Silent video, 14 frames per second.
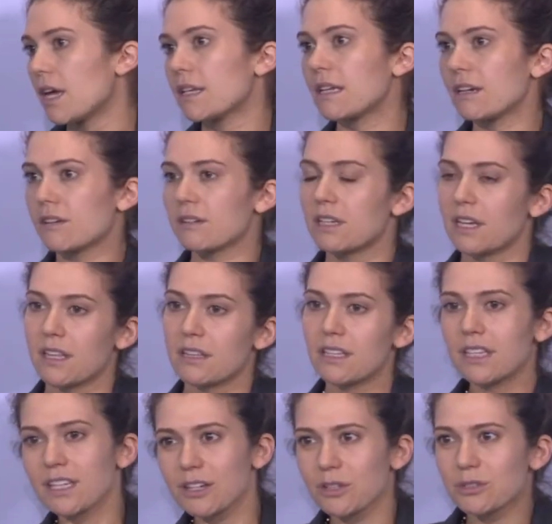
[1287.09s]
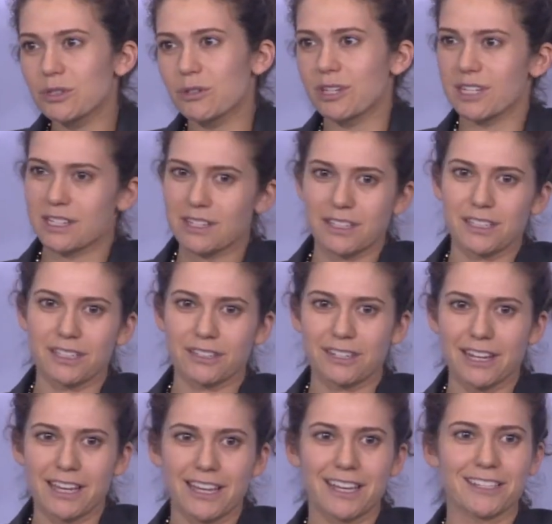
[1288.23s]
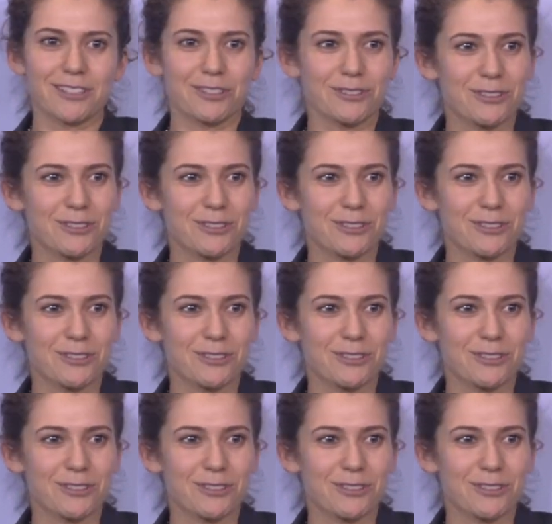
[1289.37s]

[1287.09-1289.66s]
Now, the eco-tourists, on the other hand,